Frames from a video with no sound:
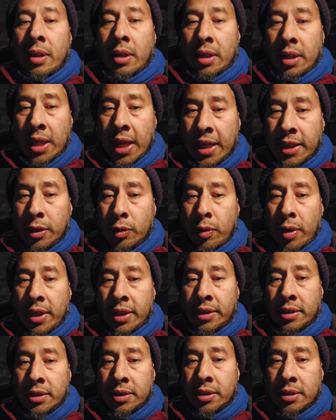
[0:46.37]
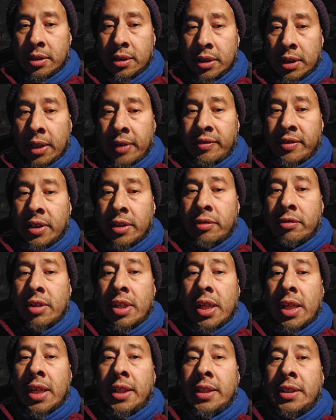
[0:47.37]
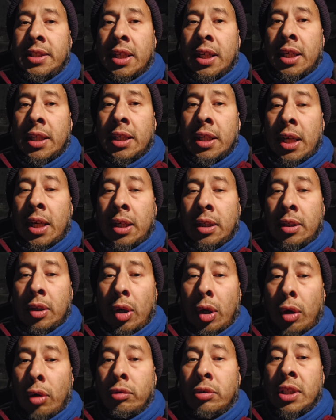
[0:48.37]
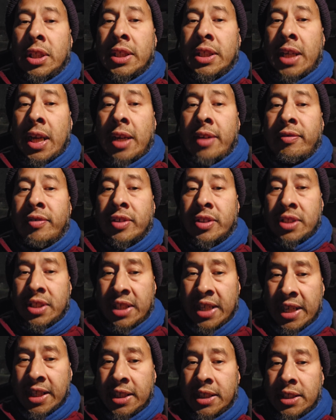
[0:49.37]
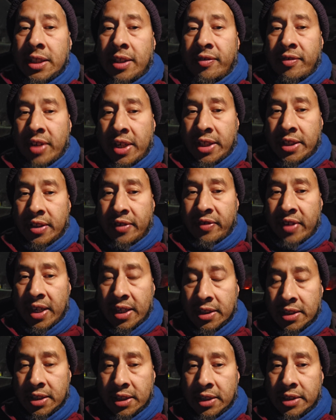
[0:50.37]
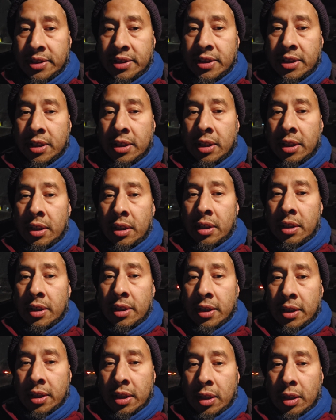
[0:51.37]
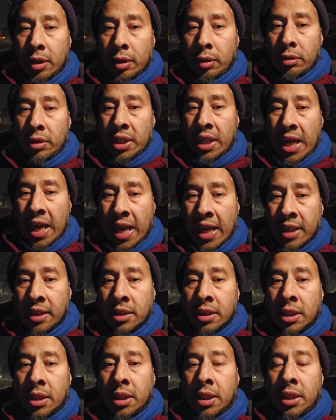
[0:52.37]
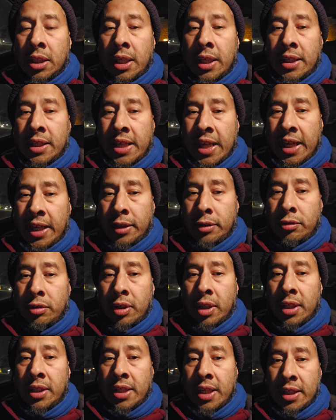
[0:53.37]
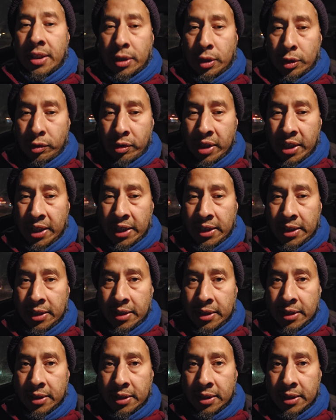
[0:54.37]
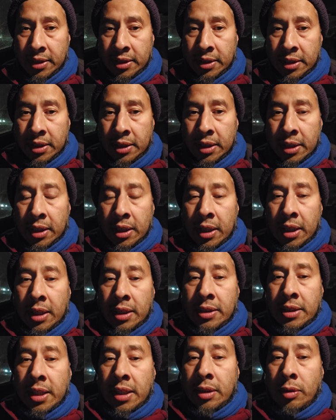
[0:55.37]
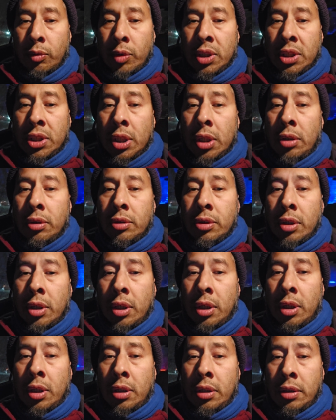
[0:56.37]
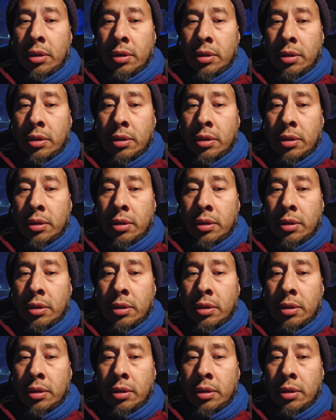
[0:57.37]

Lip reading: Likewise, if the Creator Allah only gave us negative nature factors, only anger and hatred and greed, then we don't know